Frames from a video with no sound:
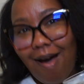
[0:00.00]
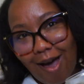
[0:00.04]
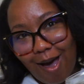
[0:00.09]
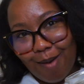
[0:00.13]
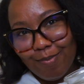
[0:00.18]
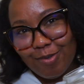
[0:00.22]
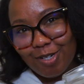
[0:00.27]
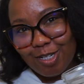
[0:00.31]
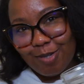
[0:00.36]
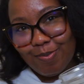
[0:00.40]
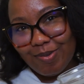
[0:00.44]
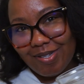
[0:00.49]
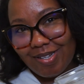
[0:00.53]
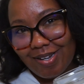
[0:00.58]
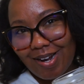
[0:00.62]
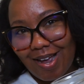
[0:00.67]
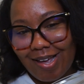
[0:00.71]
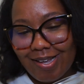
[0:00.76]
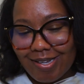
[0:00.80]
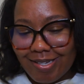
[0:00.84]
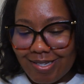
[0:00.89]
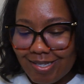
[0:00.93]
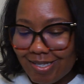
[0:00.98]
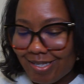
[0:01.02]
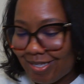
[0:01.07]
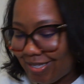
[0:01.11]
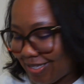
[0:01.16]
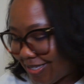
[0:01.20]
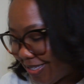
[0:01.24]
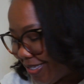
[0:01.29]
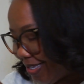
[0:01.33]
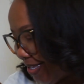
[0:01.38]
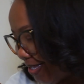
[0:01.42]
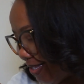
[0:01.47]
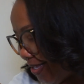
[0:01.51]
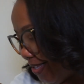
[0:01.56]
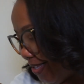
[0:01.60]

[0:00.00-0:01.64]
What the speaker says: I'm just putting ice.